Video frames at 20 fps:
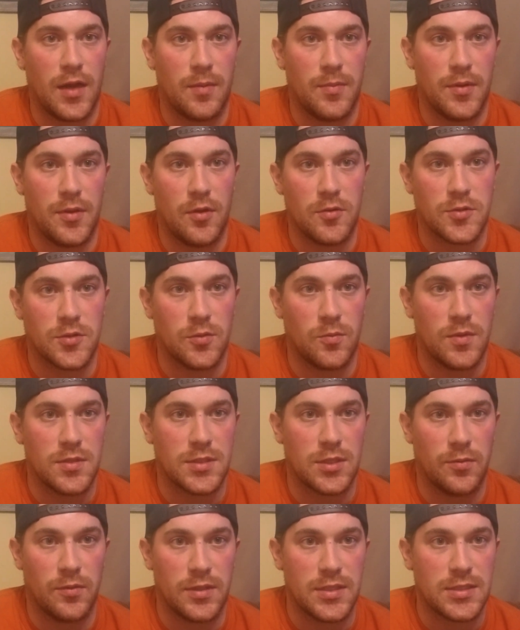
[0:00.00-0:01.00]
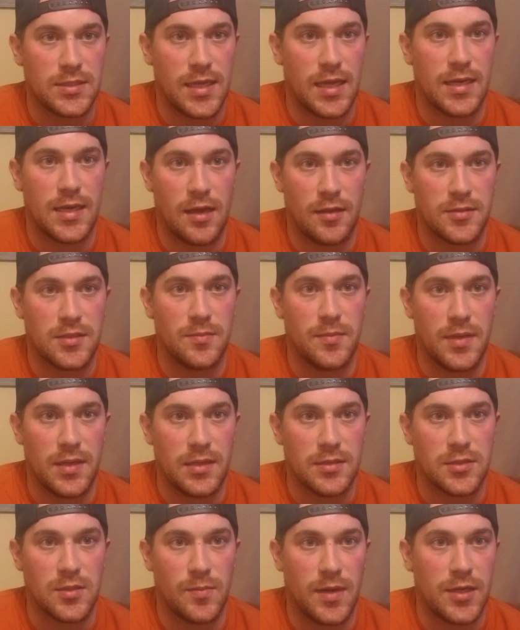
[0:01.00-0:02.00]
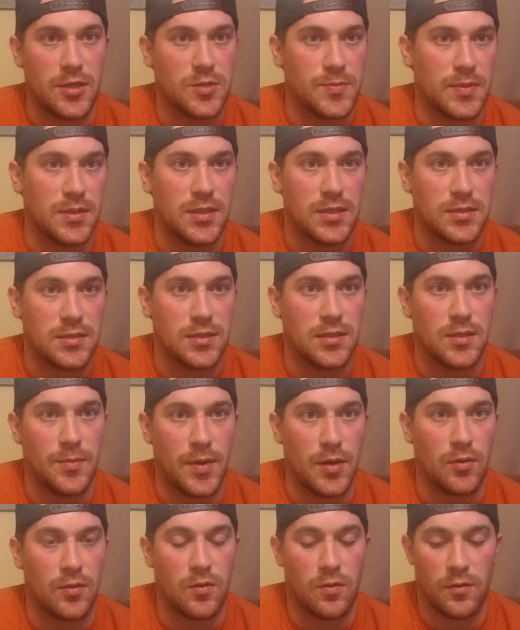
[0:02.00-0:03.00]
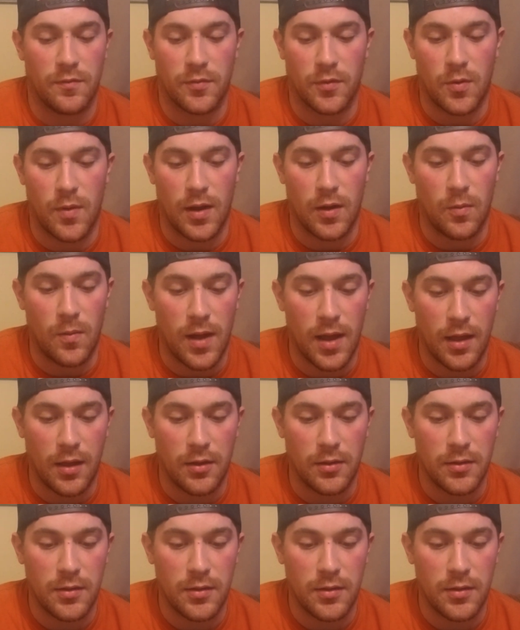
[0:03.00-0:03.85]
but those are the ones that really stand out to me as somebody who's been listening to metalcore for quite a while.